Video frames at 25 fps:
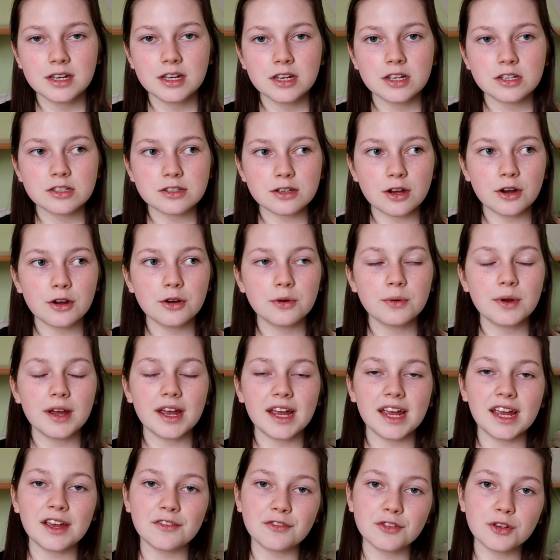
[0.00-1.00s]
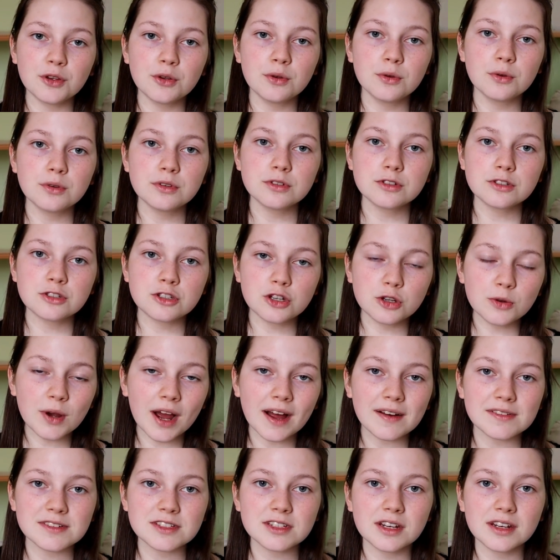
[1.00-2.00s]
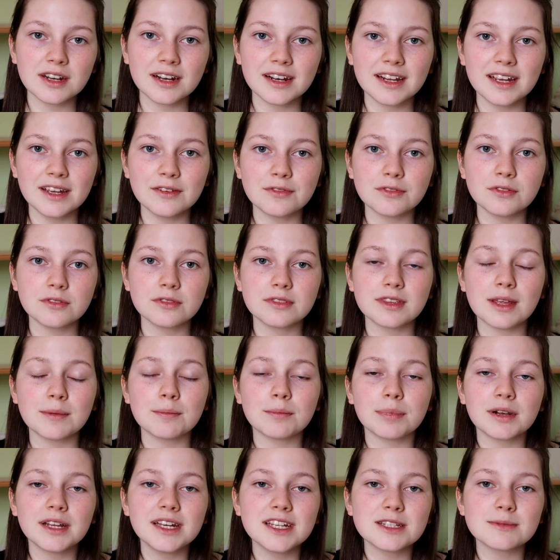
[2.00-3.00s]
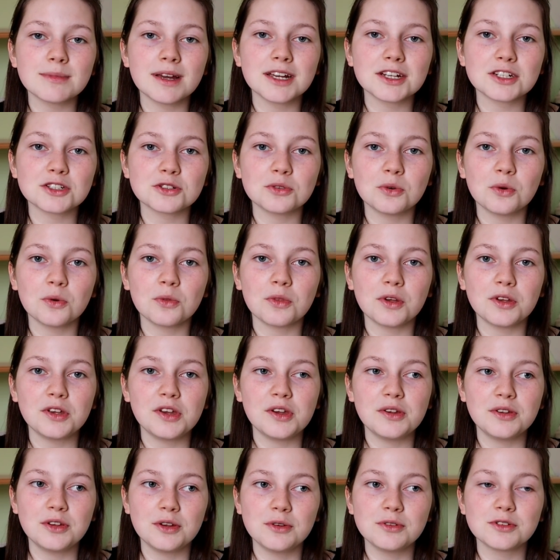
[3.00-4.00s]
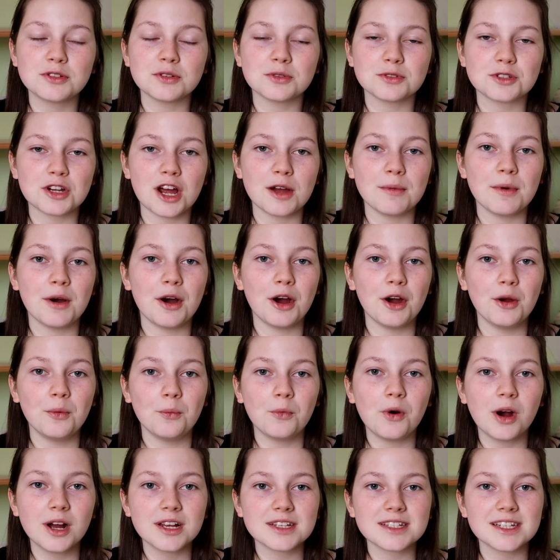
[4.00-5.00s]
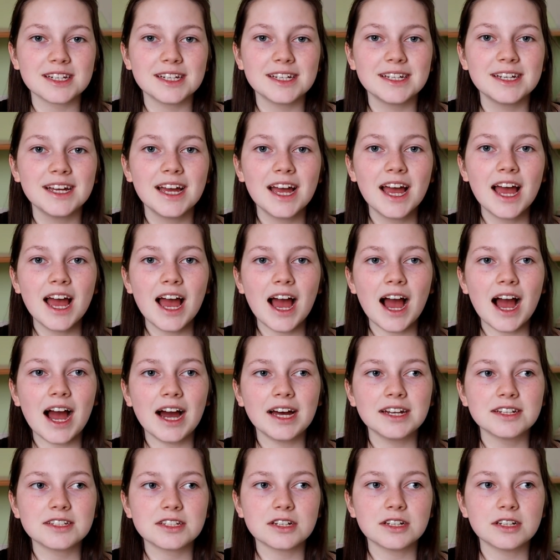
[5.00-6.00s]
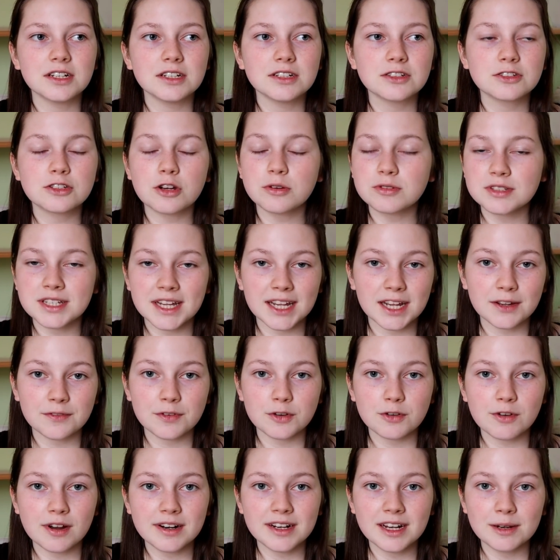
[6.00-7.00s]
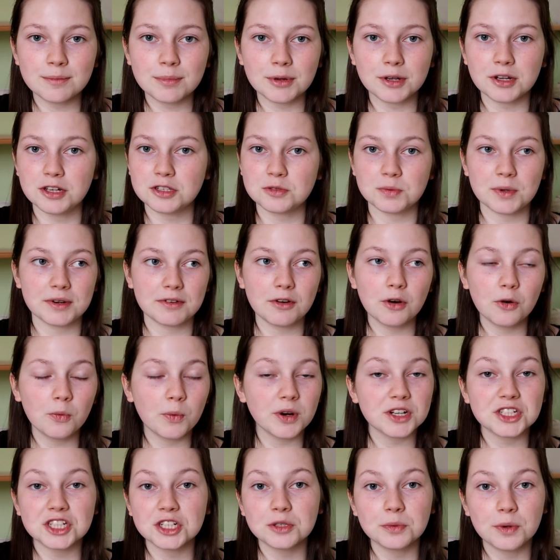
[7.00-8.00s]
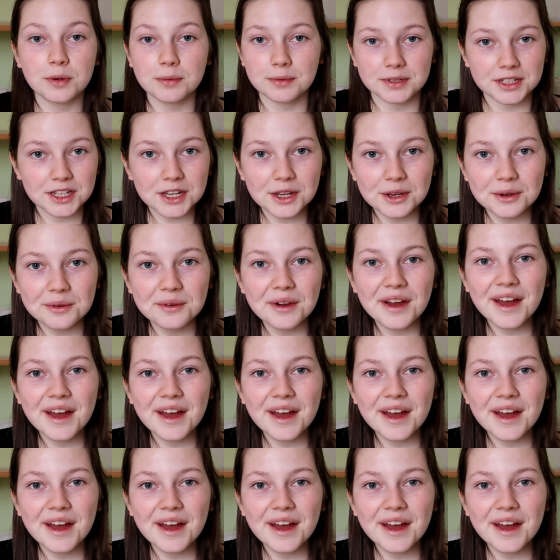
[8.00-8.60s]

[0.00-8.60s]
So if you do have study leave, then please make sure that you use your time at home wisely, and don't take it for granted, because we're all wishing we were you.